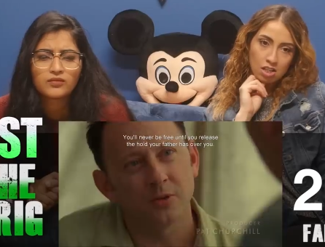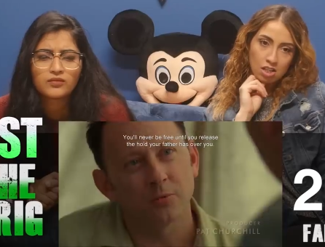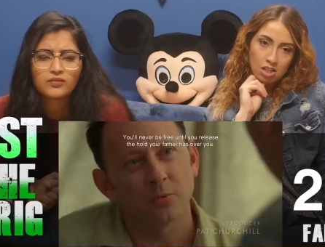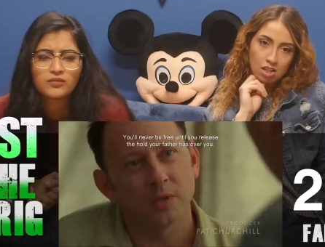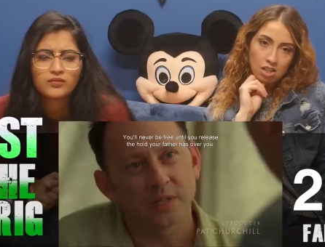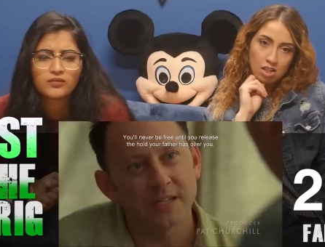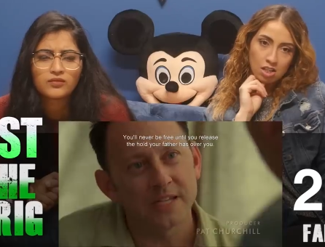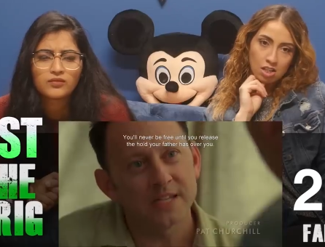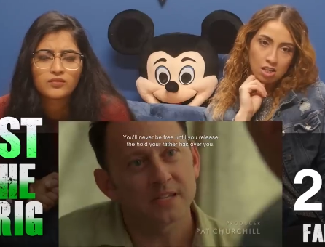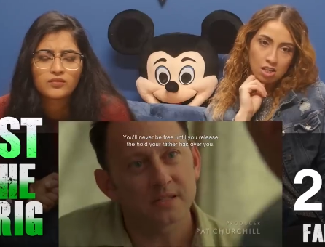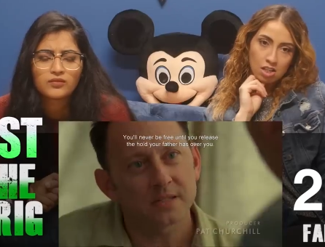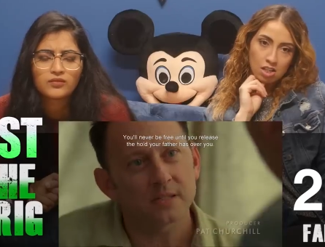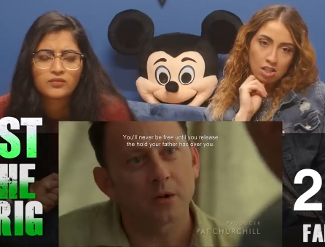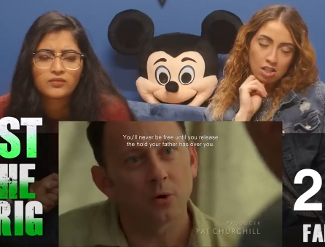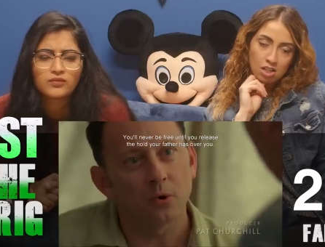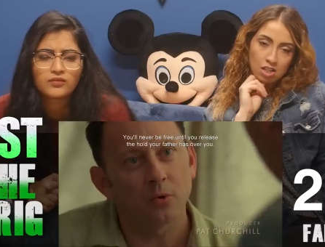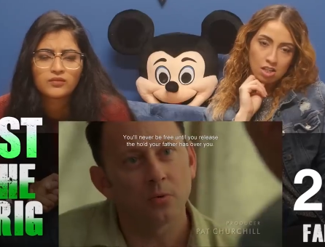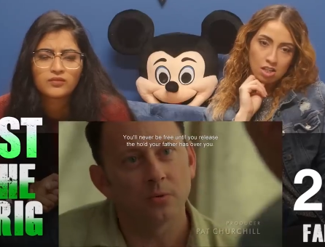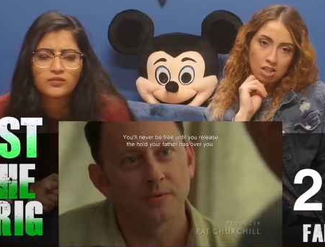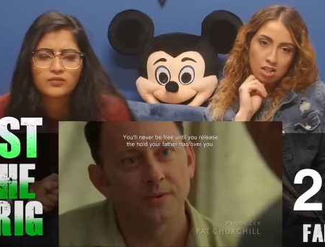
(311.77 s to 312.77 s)
Speaker 1: until you
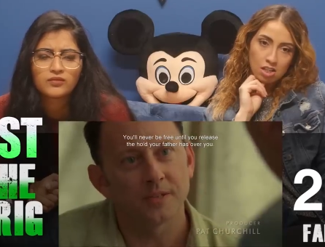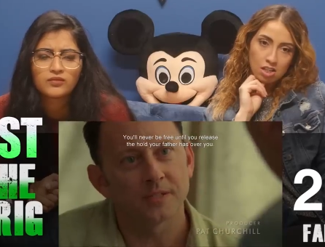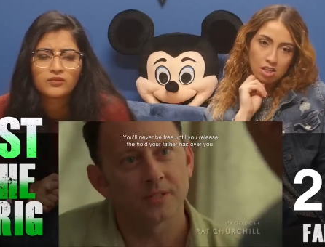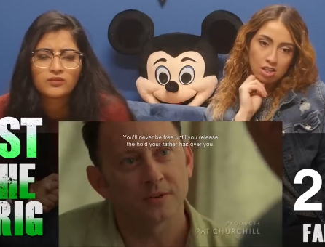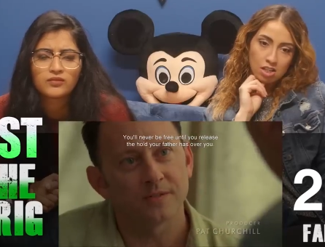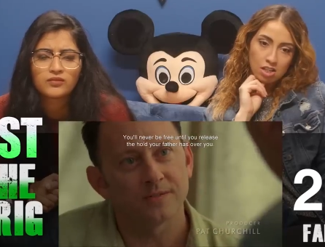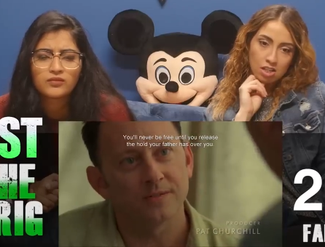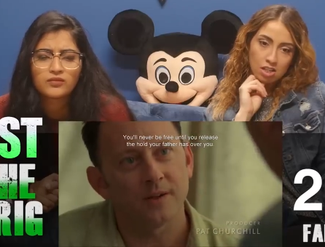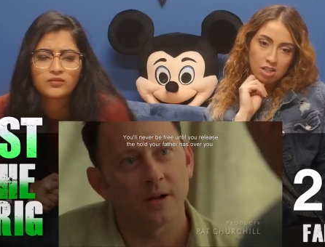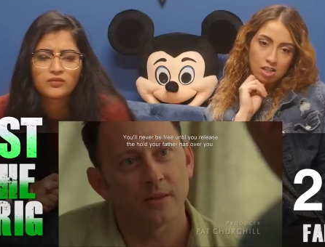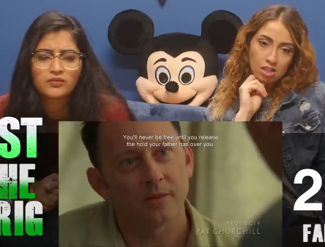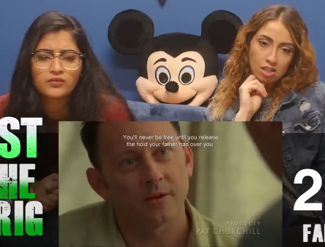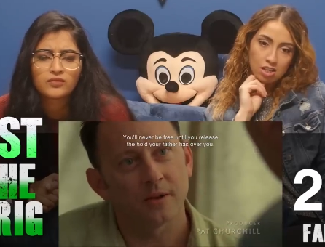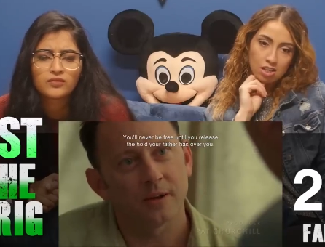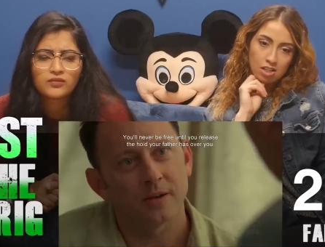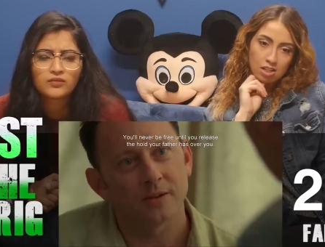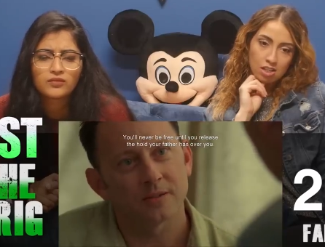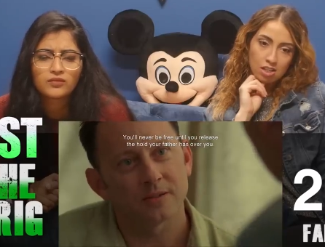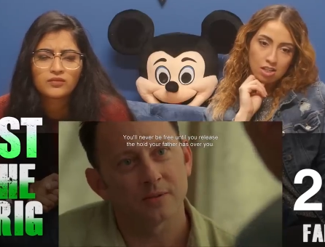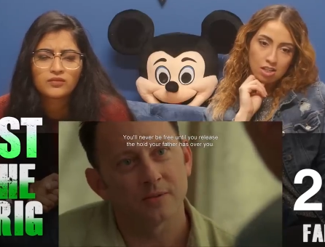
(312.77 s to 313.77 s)
release the hold that your
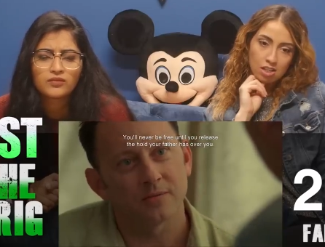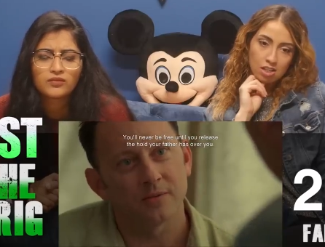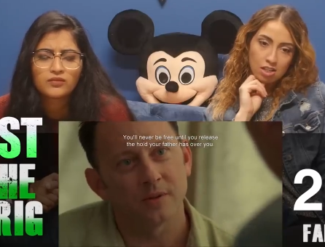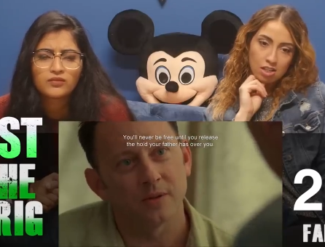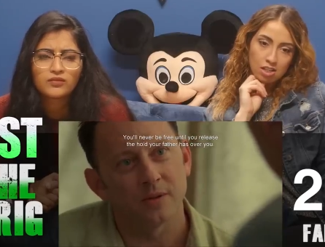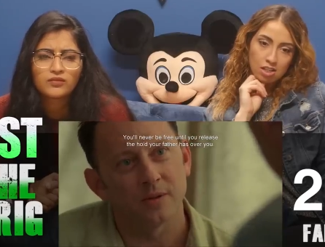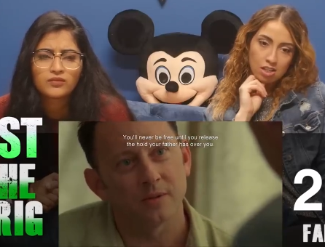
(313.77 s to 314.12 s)
father has on